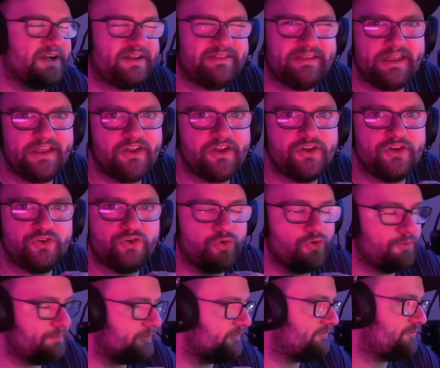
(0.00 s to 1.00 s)
I think you could do
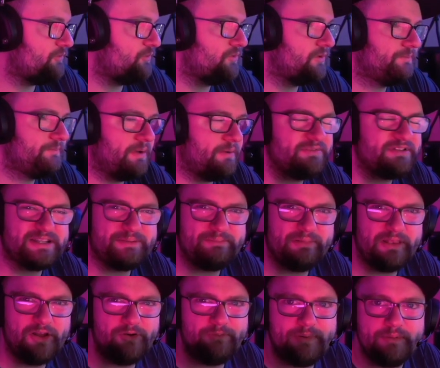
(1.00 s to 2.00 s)
it before, but it was a
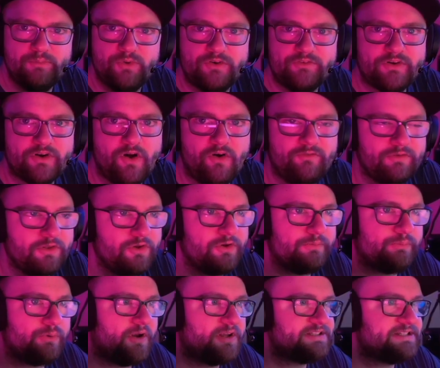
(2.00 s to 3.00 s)
little bit more of a
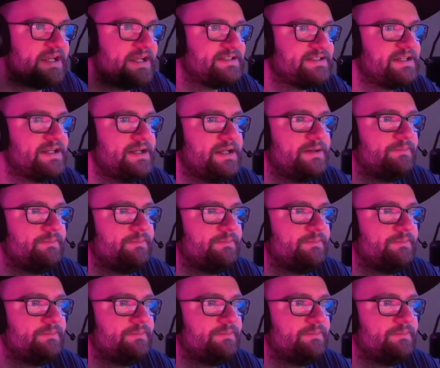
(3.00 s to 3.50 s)
convoluted process.